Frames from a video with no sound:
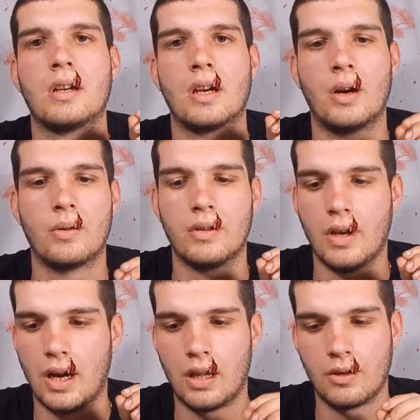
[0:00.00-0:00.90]
I would
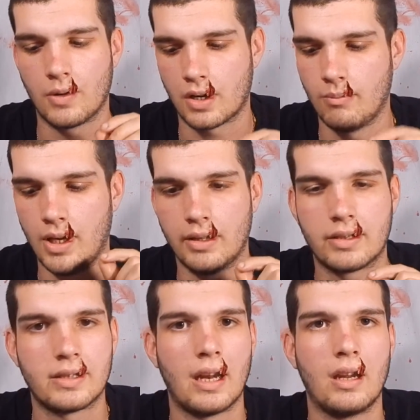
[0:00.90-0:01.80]
highly recommend
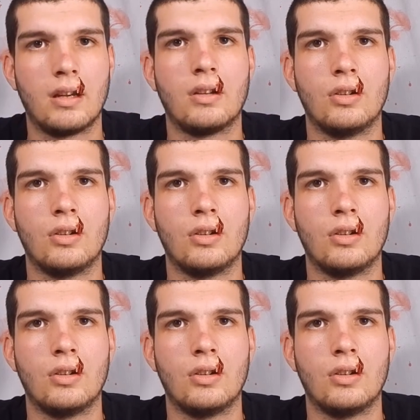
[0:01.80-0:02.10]
setting